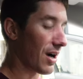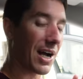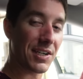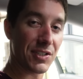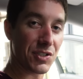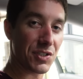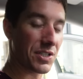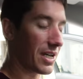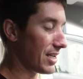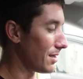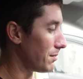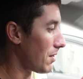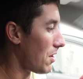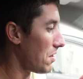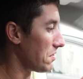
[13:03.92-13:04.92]
I can just hit
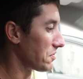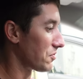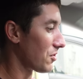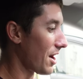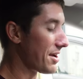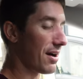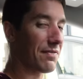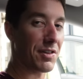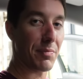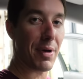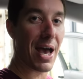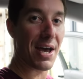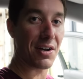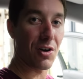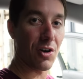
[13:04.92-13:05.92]
them all right off the
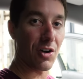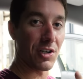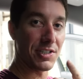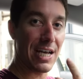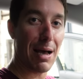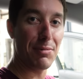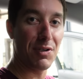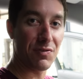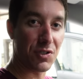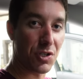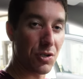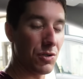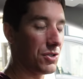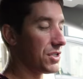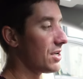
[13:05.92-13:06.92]
bat, are adaptive
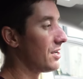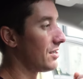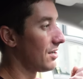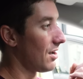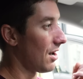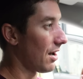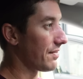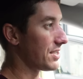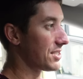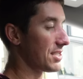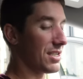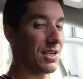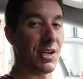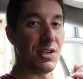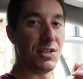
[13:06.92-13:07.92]
cruise,
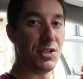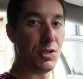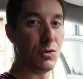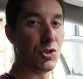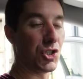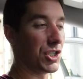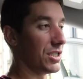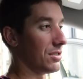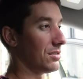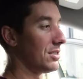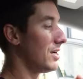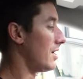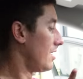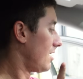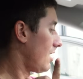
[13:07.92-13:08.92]
obviously a huge deal.
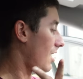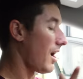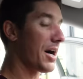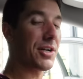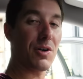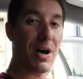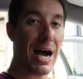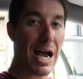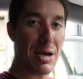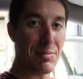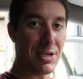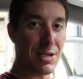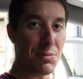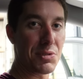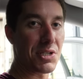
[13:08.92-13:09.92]
Auto high
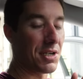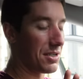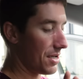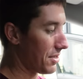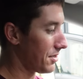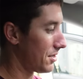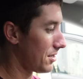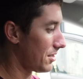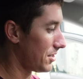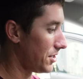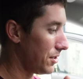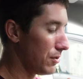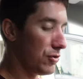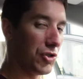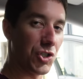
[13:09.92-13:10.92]
beams, another
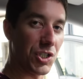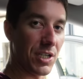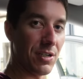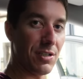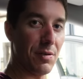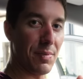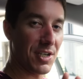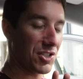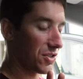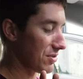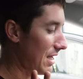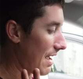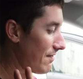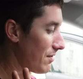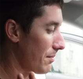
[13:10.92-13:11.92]
huge deal. It makes your
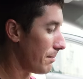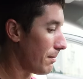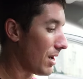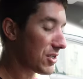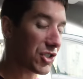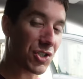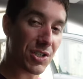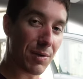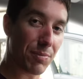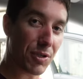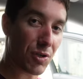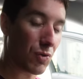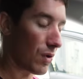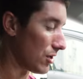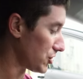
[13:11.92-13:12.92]
life much
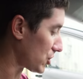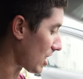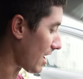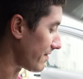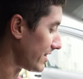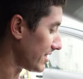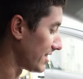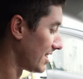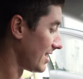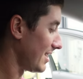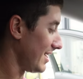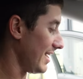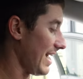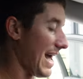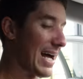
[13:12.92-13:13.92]
simpler while driving.
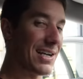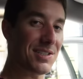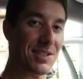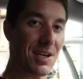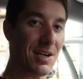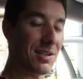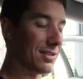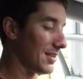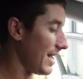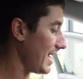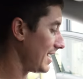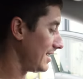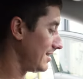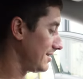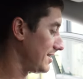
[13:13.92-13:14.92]
It has
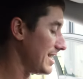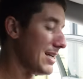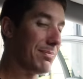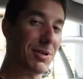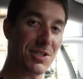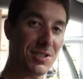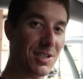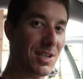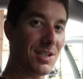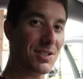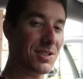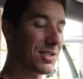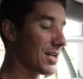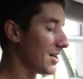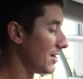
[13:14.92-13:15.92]
lane keep
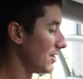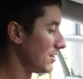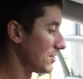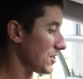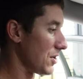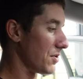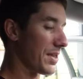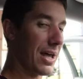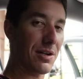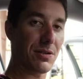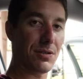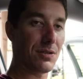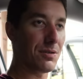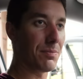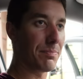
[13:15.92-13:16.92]
assist, so
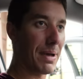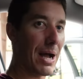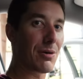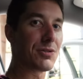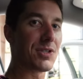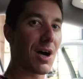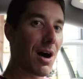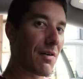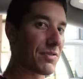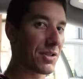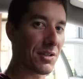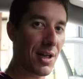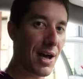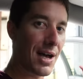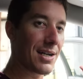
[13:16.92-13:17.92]
that'll bounce off
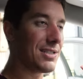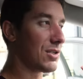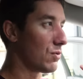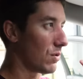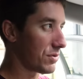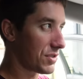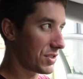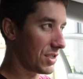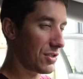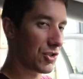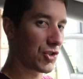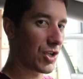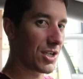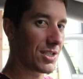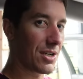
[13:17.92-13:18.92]
the lines. It won't steer
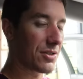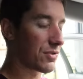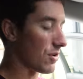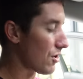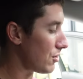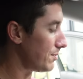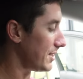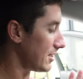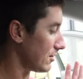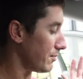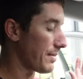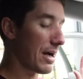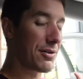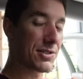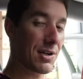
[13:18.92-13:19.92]
straight down the road, but it'll
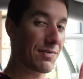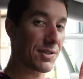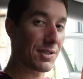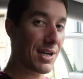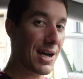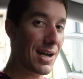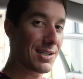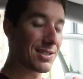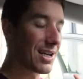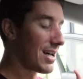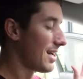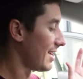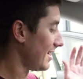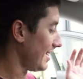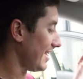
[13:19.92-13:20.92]
bounce off the lines.
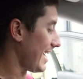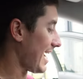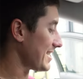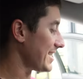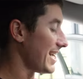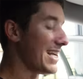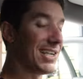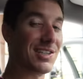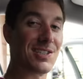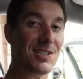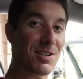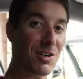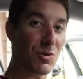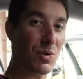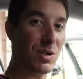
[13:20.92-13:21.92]
It has a heated
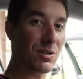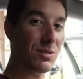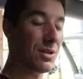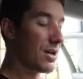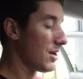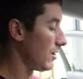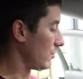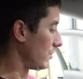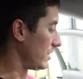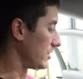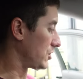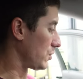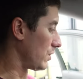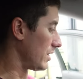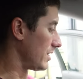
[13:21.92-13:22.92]
steering wheel,
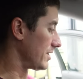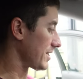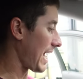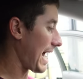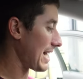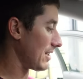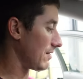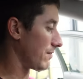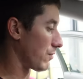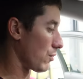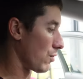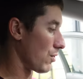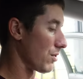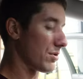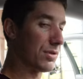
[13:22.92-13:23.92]
which was added
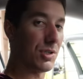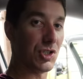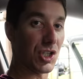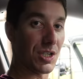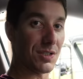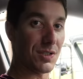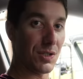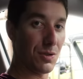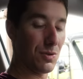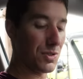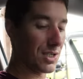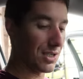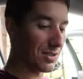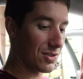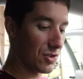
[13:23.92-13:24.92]
for the Gen
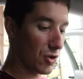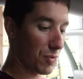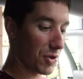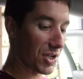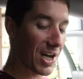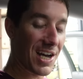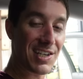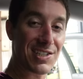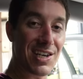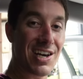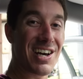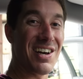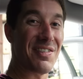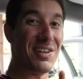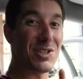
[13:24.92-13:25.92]
2s and is super nice.
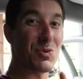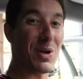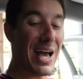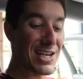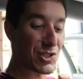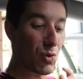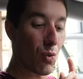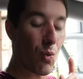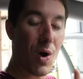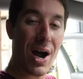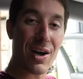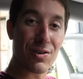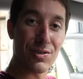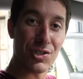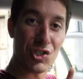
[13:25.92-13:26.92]
This one has
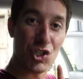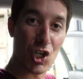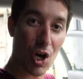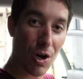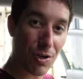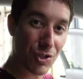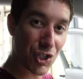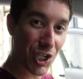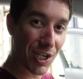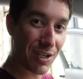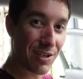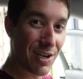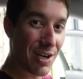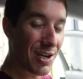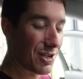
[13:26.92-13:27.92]
wireless
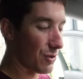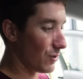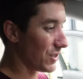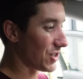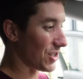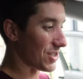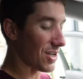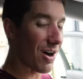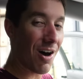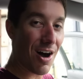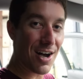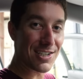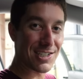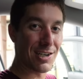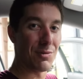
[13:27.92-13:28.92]
charging, which is
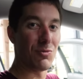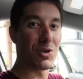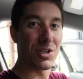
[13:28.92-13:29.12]
awesome.